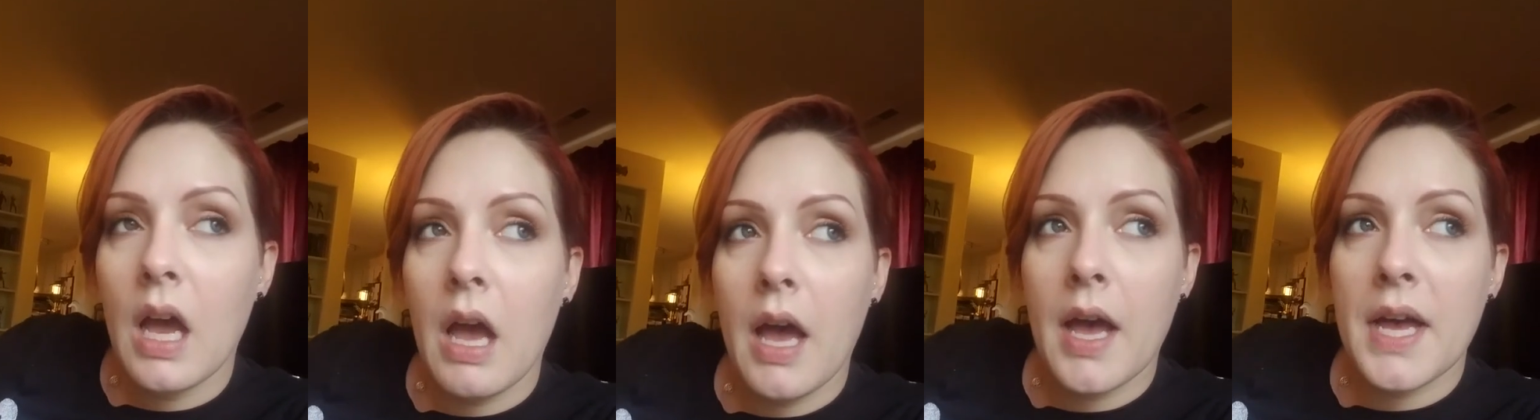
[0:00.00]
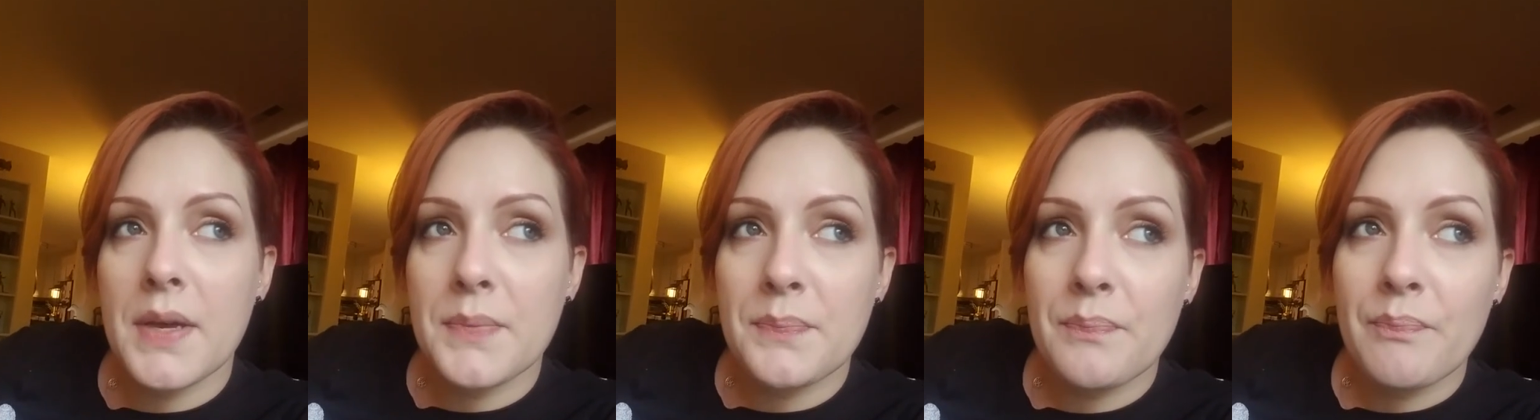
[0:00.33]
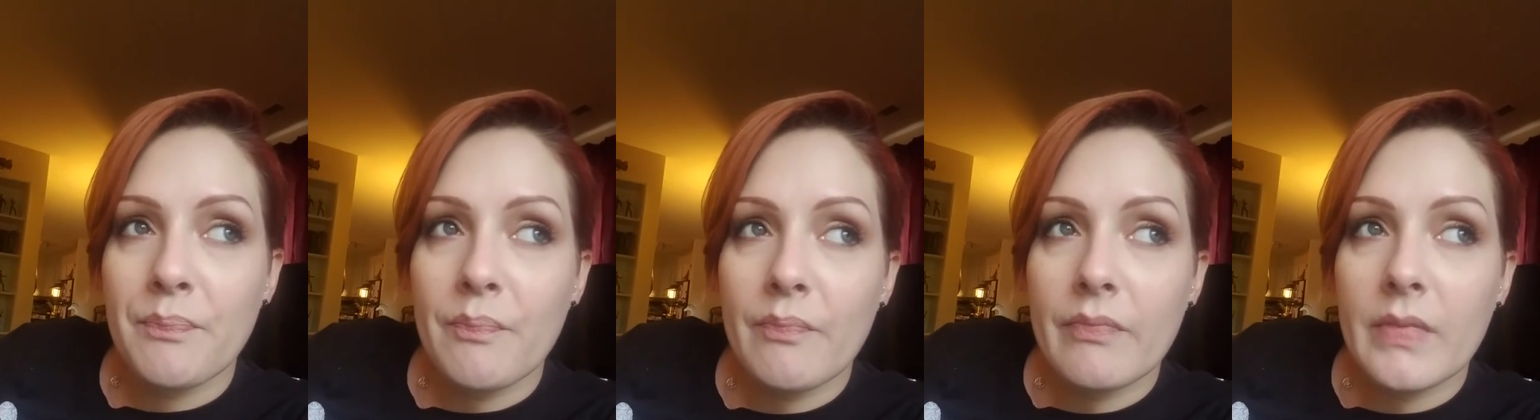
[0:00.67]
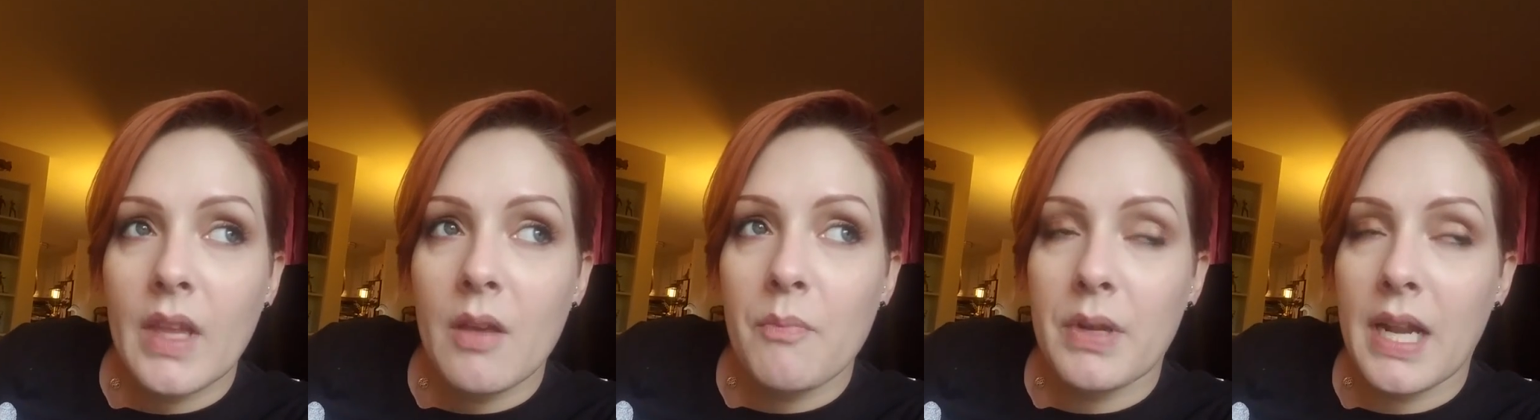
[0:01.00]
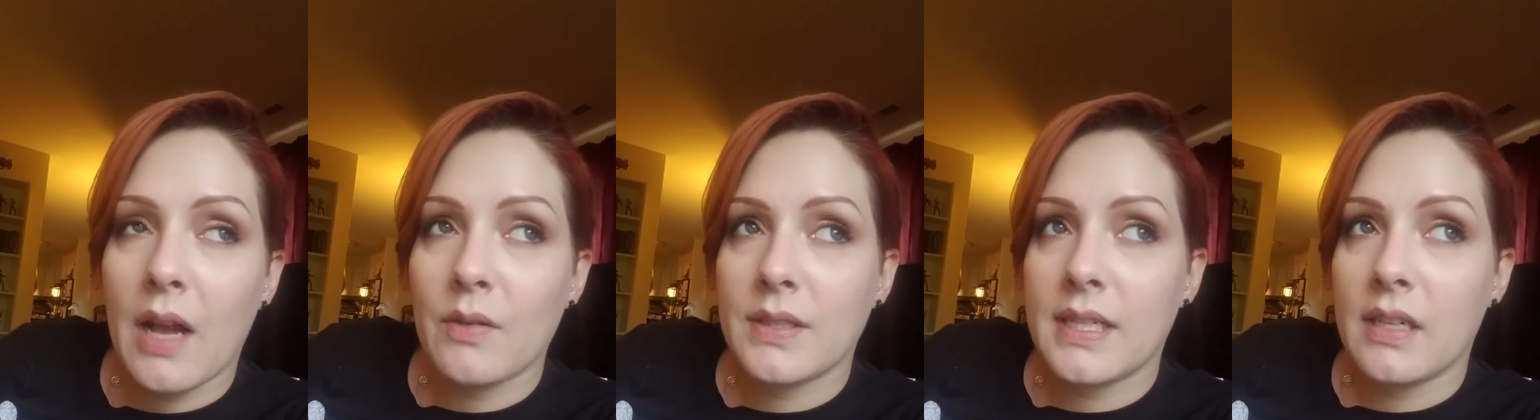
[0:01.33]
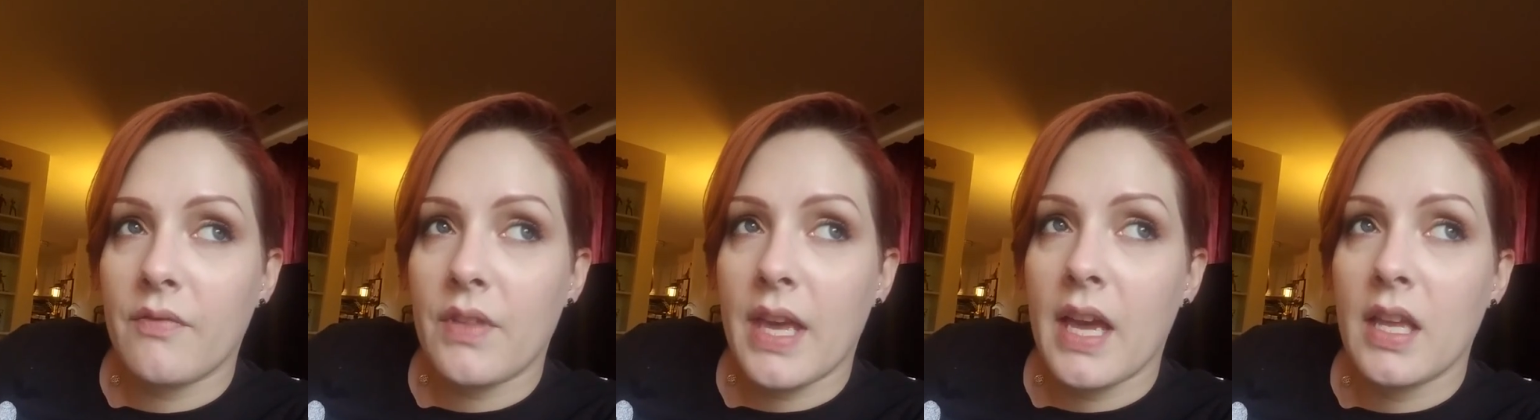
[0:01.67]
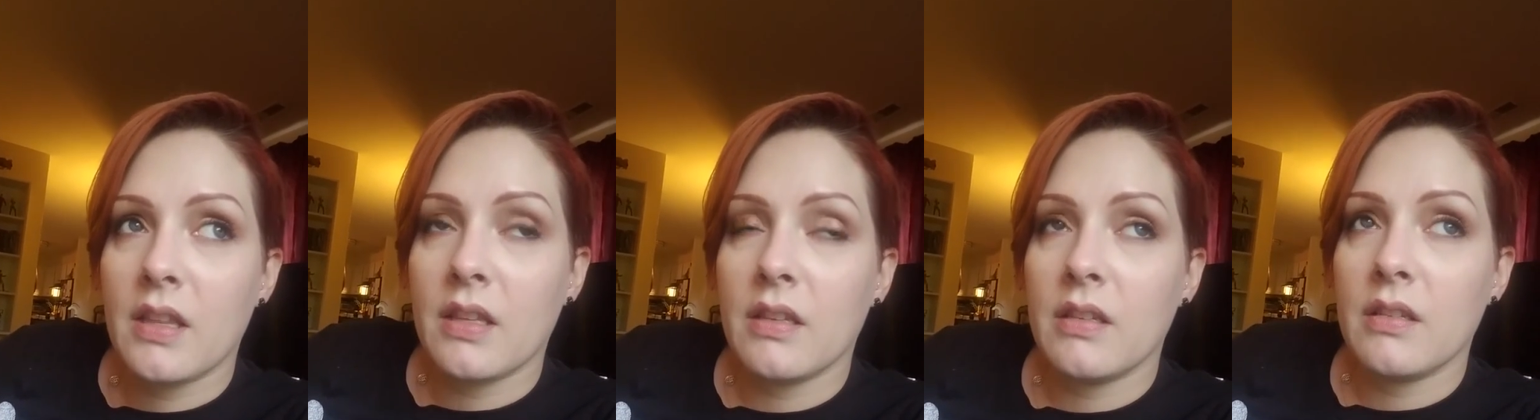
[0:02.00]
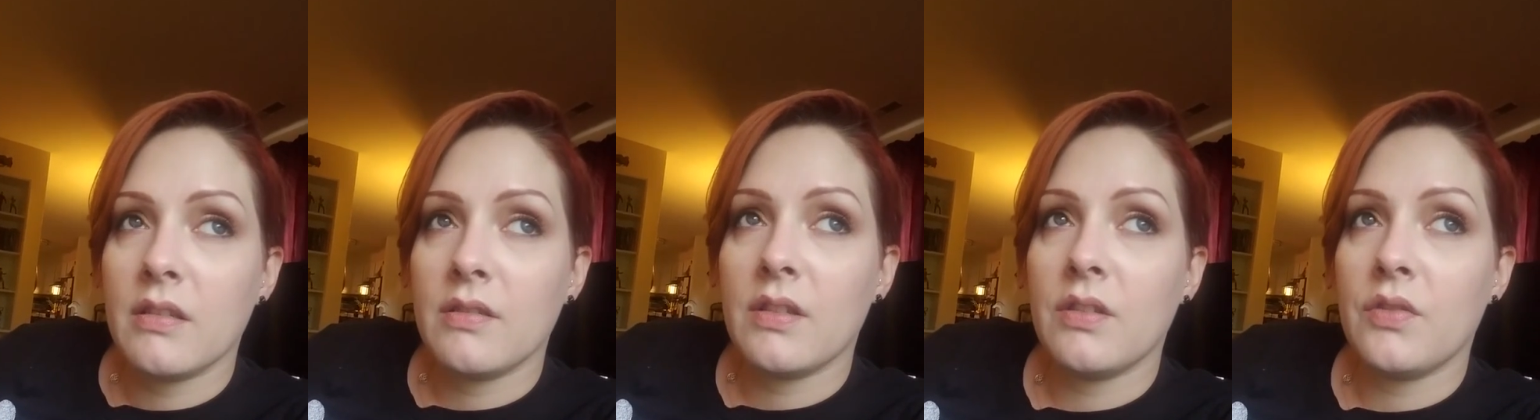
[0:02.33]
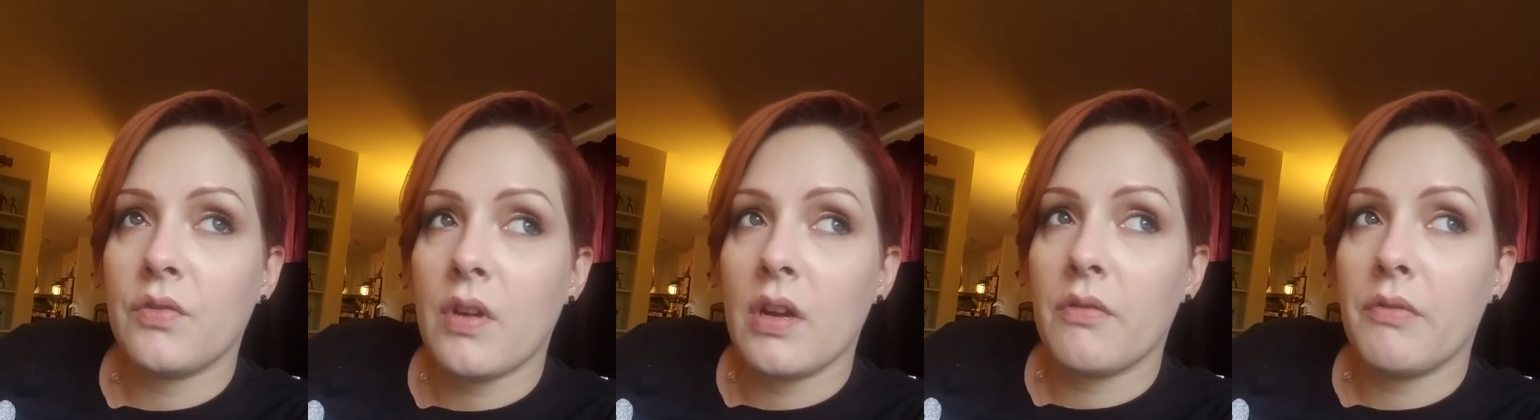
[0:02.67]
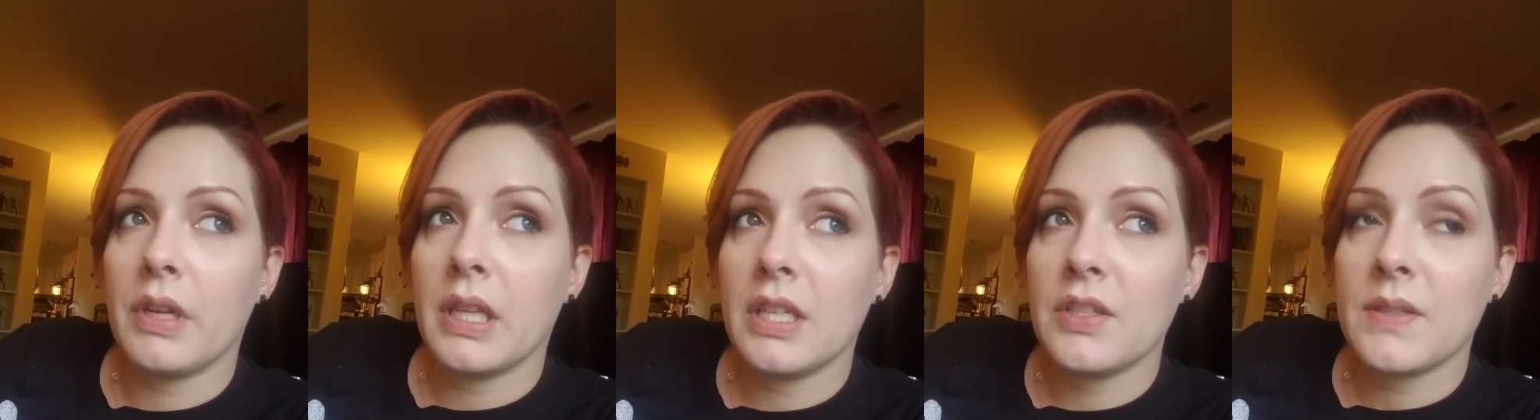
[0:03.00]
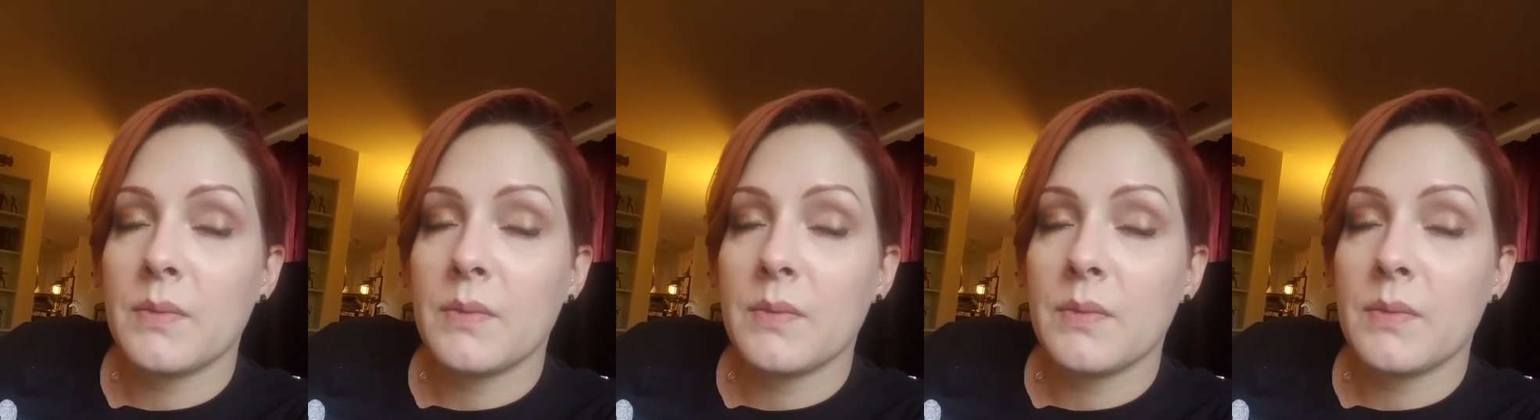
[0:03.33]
But outside of that, the drug really just